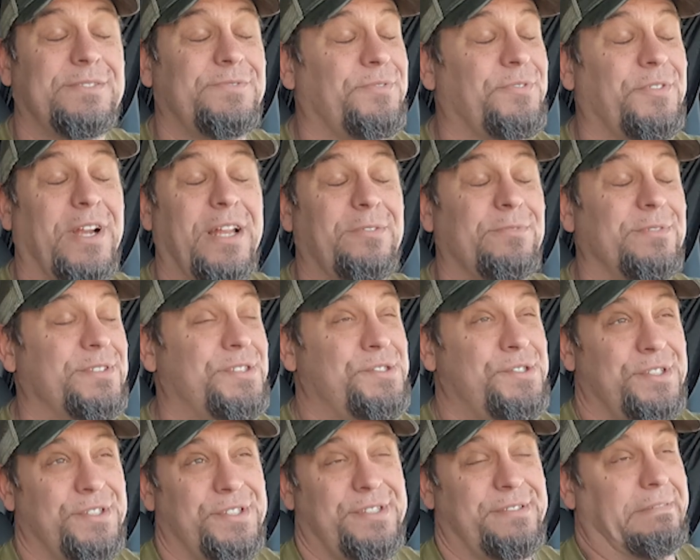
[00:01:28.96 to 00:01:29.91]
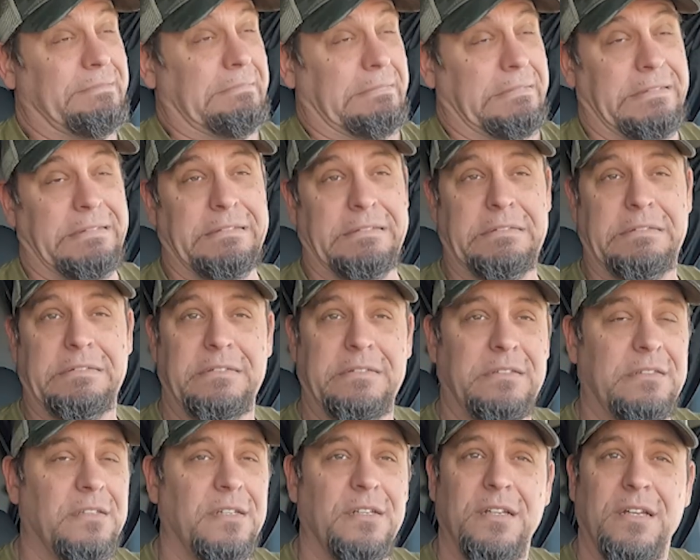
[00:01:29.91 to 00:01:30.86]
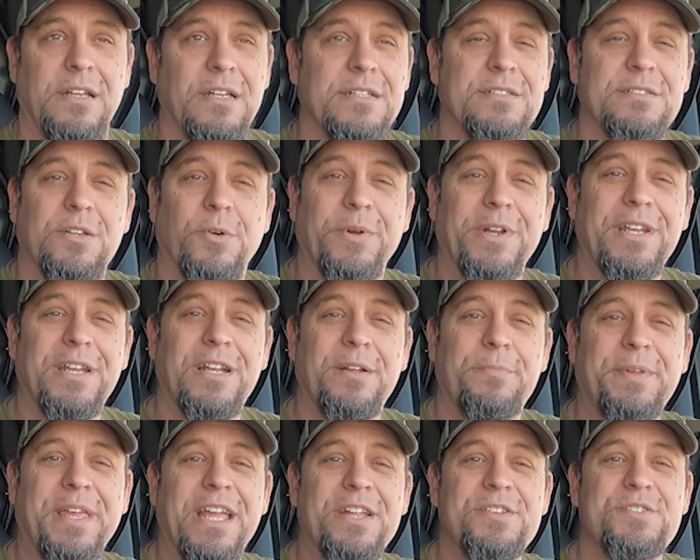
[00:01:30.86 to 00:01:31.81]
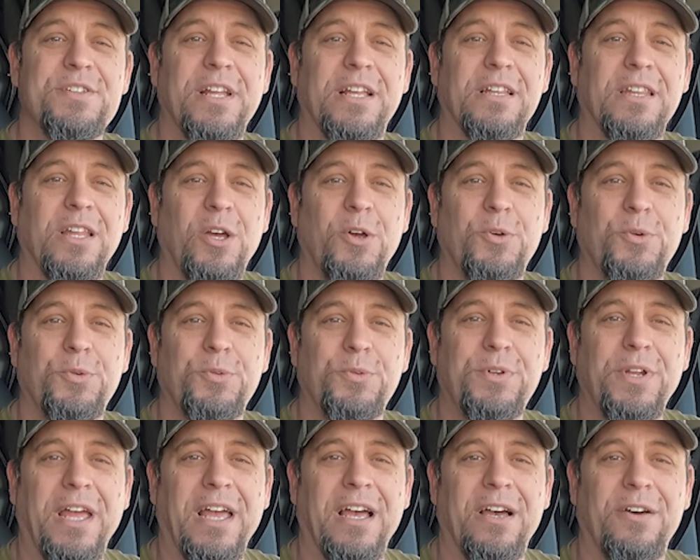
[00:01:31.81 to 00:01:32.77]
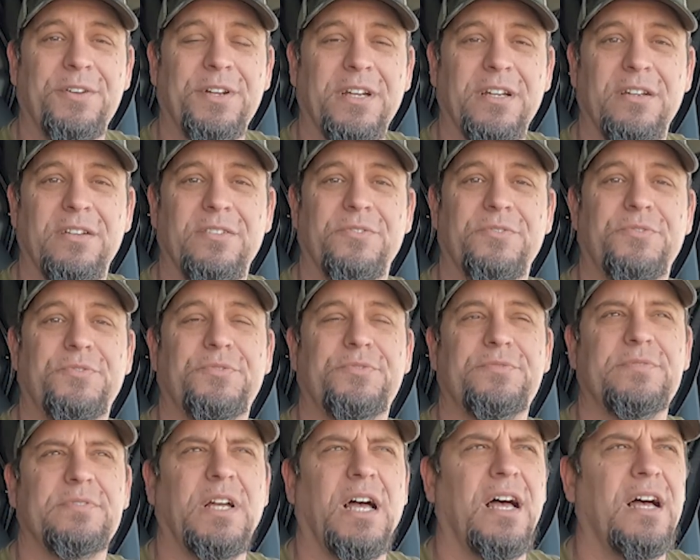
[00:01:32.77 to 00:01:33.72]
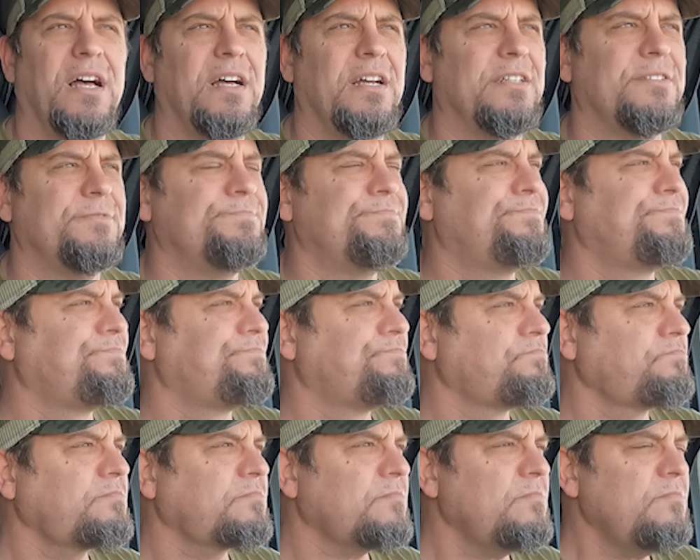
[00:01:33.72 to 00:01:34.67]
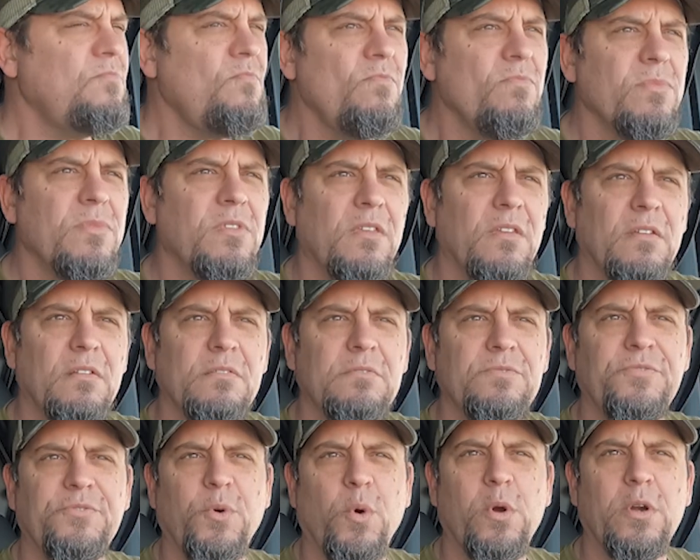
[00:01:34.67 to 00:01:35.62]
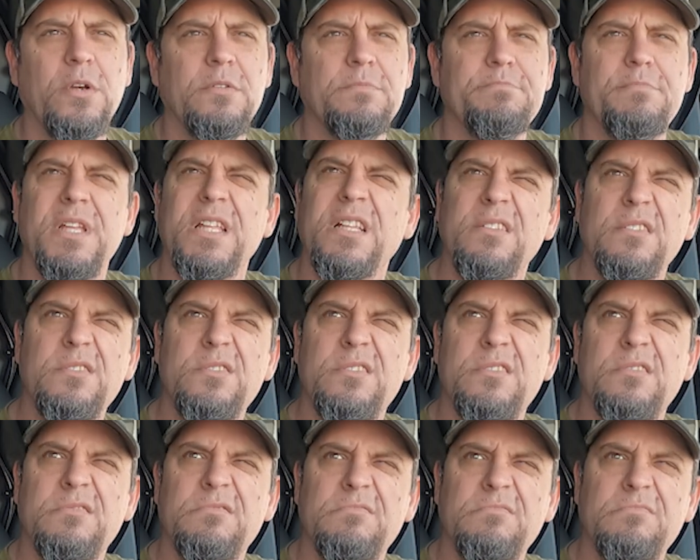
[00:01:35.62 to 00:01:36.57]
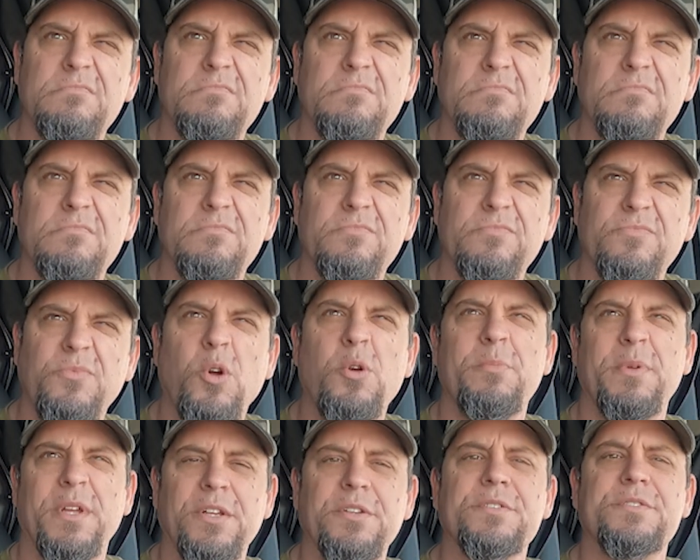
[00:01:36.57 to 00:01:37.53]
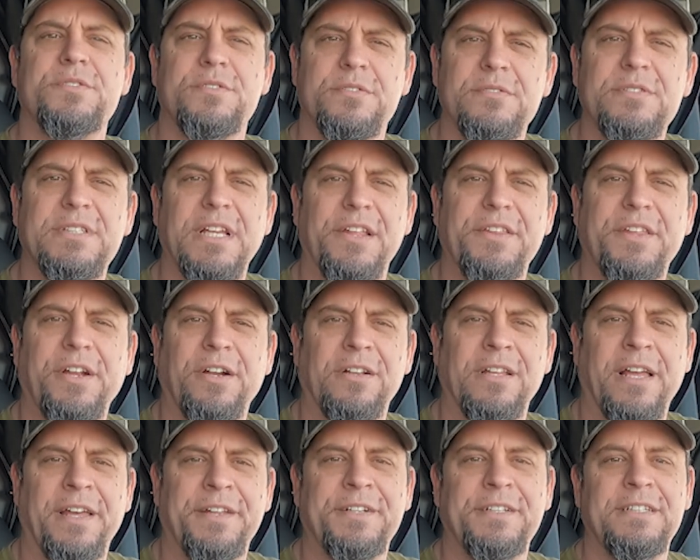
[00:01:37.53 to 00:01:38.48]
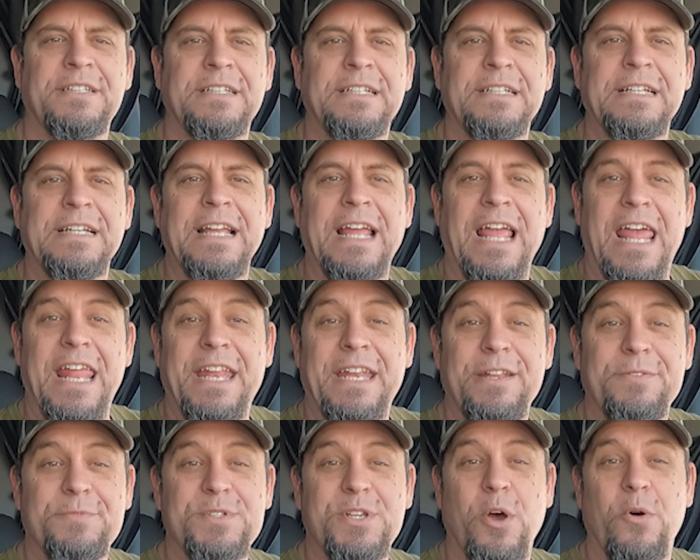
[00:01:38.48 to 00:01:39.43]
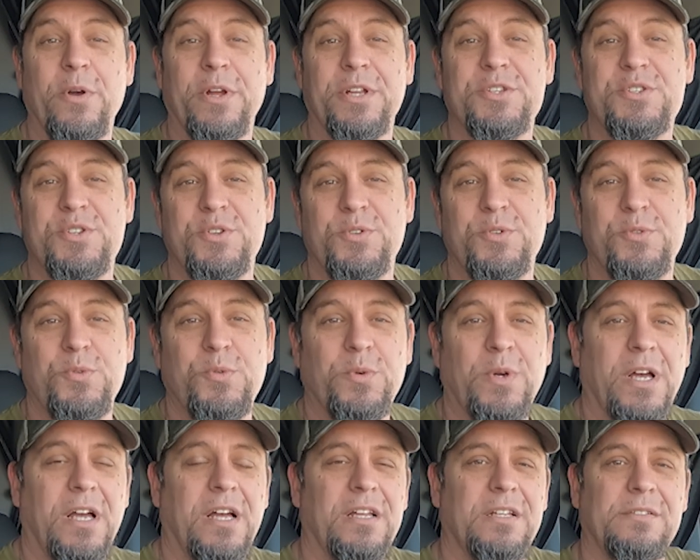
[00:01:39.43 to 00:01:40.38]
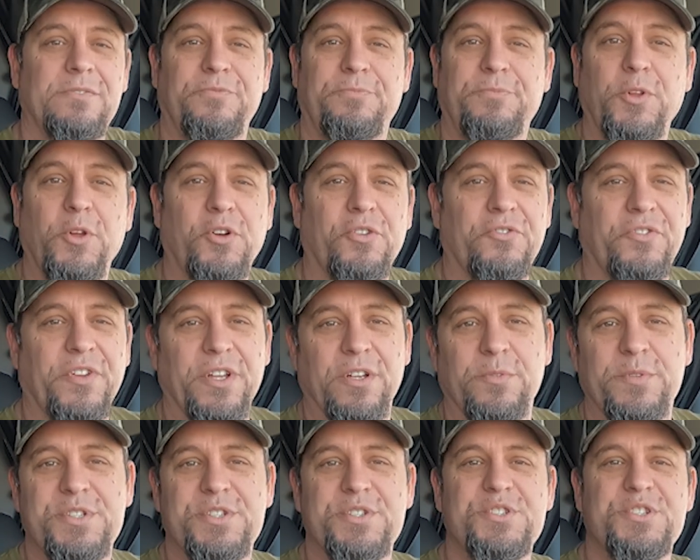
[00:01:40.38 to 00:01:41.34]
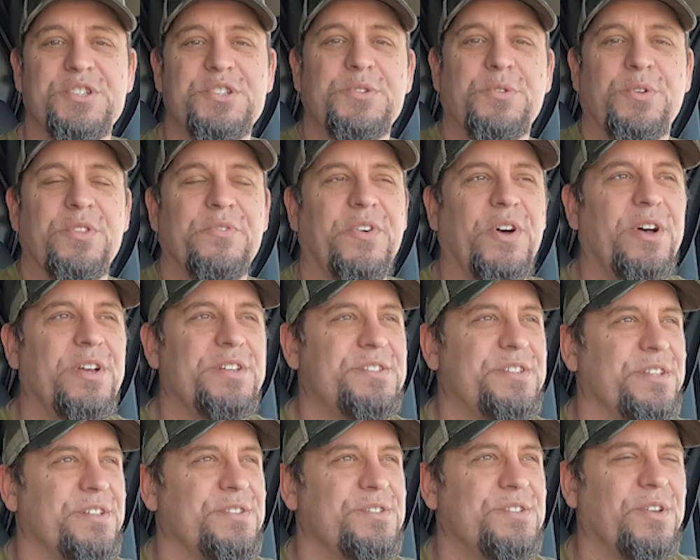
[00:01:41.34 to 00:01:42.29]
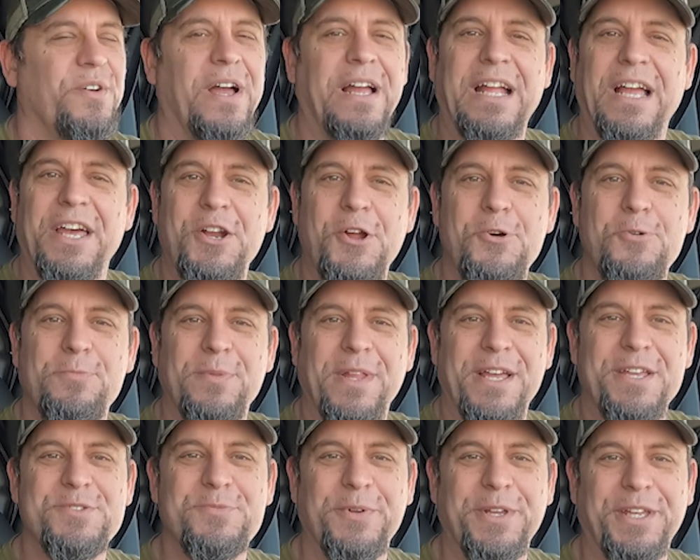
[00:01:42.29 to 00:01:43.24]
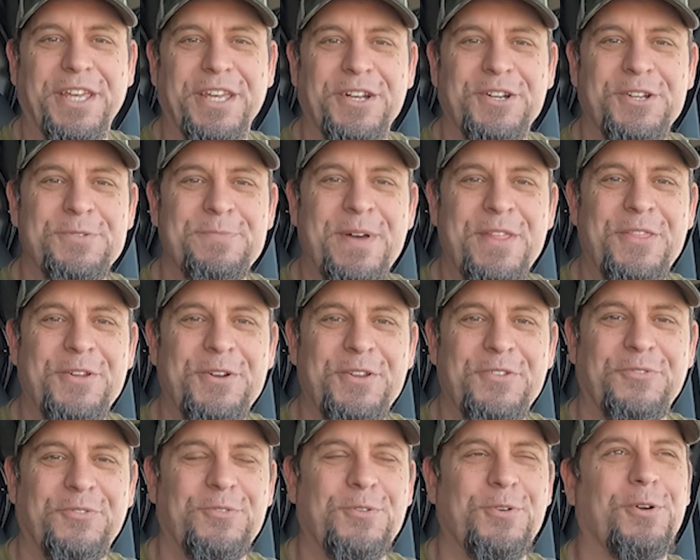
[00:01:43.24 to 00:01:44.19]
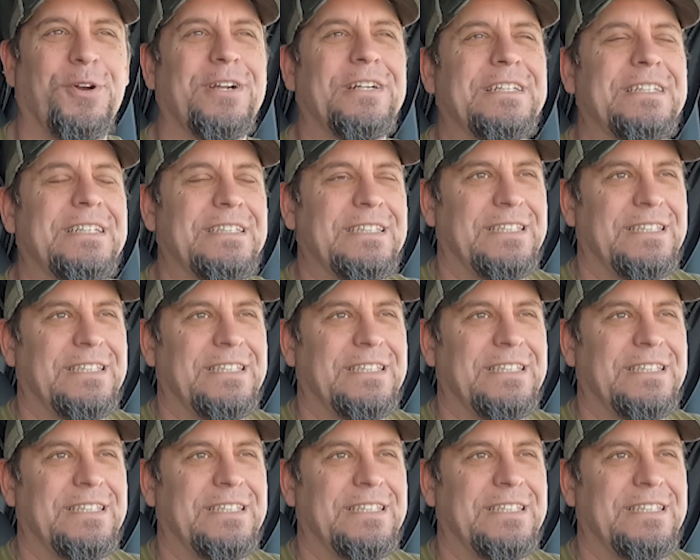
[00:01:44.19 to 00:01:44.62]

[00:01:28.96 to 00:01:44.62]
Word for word: freight was just, so So ended up catching a load out of uh, Fort Mills, Fort Mills, South Carolina, and it was going to uh, Pflugerville, which is just north of Austin. So I got home last weekend on my 34,